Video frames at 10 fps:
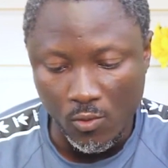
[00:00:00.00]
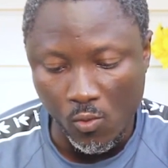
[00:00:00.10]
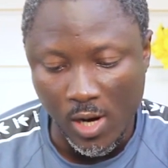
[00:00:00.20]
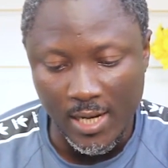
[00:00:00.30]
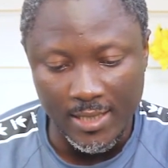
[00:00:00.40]

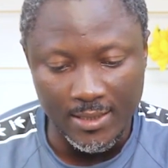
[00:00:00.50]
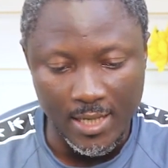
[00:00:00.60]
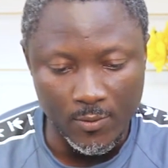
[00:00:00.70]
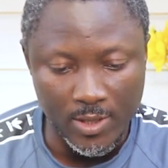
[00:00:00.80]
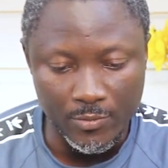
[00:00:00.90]
wallet,
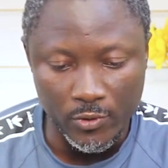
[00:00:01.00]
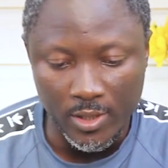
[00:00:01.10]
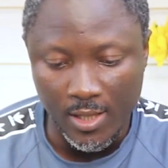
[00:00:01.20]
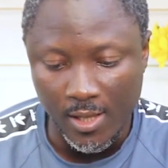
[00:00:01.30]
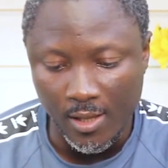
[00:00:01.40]
like what I'm
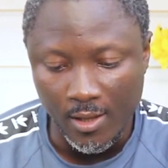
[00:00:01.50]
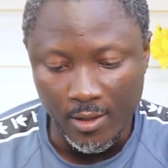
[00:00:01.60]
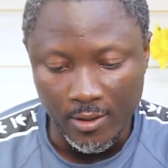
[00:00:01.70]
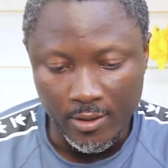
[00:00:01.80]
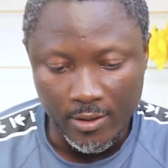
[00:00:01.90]
doing here.
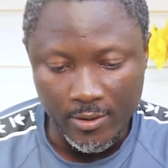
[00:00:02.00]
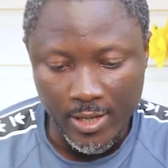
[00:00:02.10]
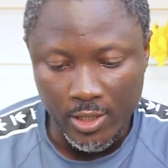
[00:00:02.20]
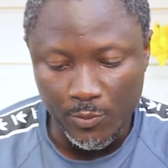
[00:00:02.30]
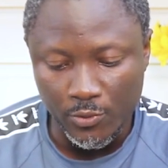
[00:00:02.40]
All
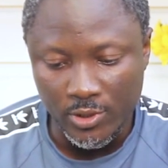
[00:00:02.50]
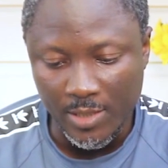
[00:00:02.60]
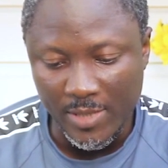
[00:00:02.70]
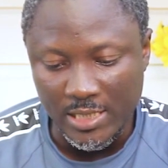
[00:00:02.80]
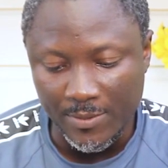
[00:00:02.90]
right, you put in
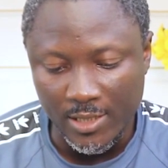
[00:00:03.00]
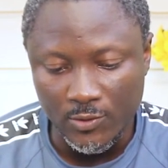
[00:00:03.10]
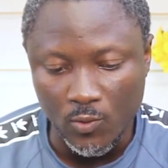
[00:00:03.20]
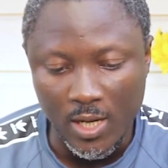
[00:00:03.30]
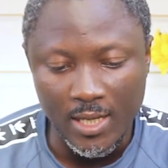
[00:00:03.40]
the
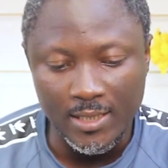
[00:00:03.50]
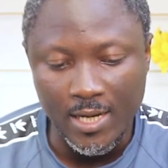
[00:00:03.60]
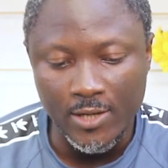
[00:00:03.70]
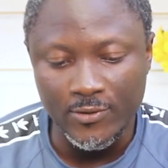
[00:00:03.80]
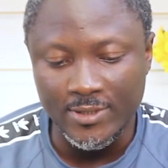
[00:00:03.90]
metamask wallet
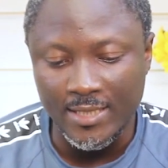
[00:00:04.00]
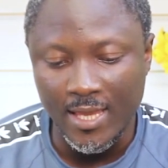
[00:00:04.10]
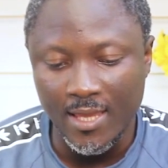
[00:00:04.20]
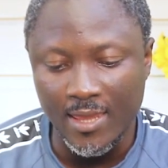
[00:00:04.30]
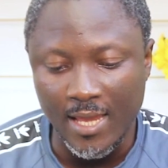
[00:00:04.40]
and you
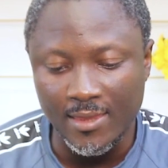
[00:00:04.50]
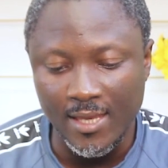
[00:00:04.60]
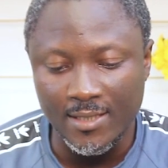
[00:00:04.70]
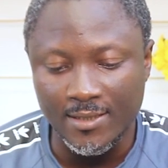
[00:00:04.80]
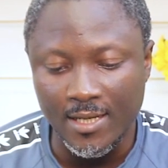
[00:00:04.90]
see it like
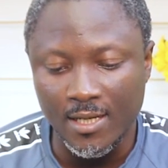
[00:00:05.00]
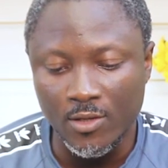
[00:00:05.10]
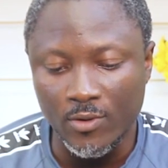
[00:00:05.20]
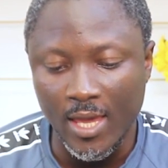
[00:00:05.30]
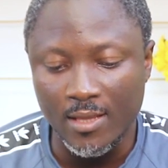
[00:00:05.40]
this, and then
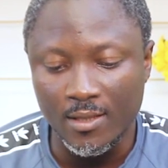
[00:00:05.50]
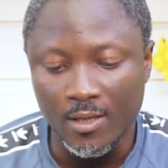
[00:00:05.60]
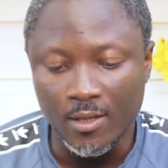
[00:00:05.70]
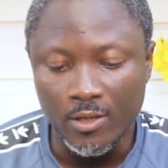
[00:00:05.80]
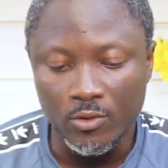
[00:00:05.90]
you
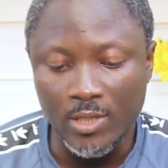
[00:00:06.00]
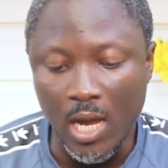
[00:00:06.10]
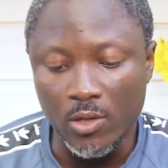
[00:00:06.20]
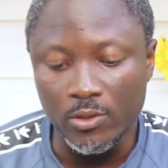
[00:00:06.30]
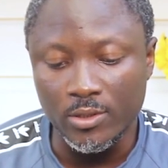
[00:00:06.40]

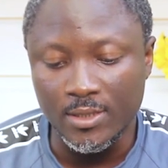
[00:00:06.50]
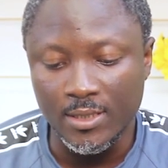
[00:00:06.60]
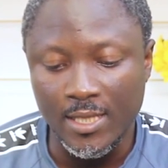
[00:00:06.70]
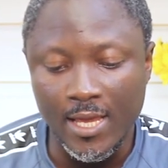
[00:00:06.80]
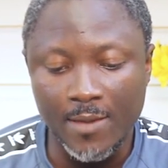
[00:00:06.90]

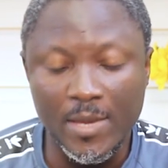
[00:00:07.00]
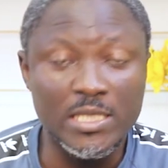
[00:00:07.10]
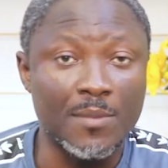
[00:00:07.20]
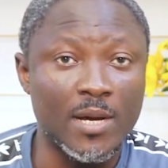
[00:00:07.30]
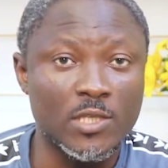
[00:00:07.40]
download the
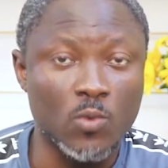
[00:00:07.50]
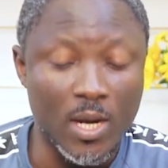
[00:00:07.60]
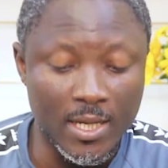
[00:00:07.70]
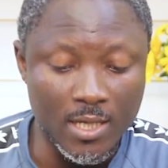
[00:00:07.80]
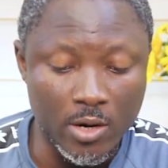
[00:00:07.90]
metamask
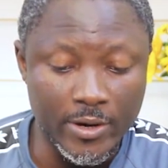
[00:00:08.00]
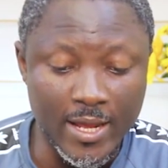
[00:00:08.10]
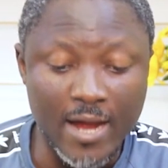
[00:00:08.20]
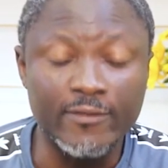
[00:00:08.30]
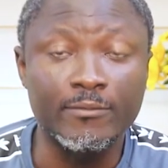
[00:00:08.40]
wallet. I
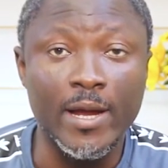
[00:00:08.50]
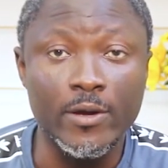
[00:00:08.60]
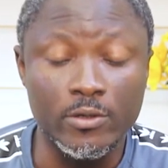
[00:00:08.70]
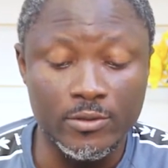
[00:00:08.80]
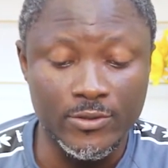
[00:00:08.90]
already have my
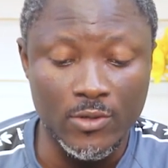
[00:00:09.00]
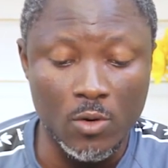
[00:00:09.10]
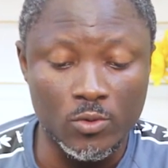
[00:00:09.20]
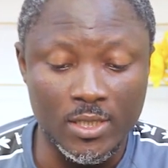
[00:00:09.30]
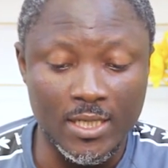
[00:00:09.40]
own, so
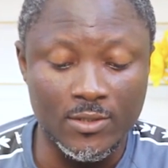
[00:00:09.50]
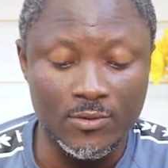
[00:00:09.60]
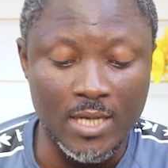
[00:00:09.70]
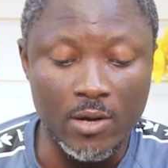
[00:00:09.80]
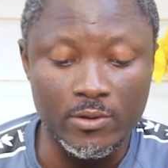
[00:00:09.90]
I wouldn't need
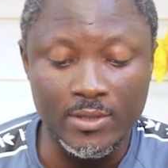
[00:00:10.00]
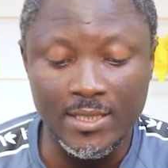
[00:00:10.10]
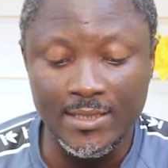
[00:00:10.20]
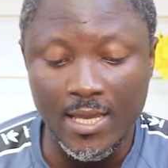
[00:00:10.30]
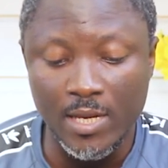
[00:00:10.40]
to download
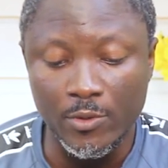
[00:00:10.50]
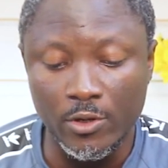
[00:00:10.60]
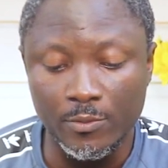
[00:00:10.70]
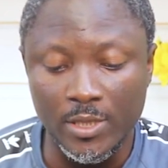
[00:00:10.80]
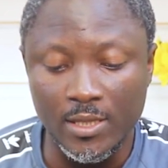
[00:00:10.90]
this
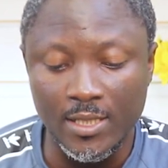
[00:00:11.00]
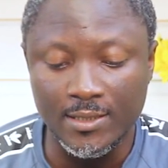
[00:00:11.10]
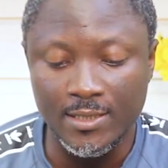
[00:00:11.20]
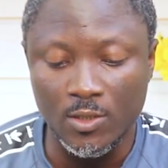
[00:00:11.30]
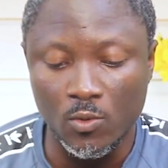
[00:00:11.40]
anymore, but
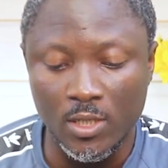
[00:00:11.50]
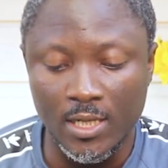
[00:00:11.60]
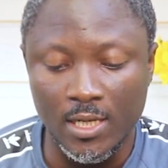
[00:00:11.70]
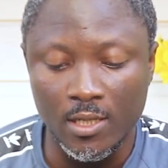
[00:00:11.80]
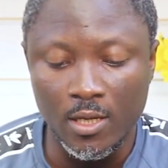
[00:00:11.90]
this is the
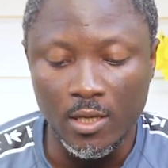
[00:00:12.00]
one that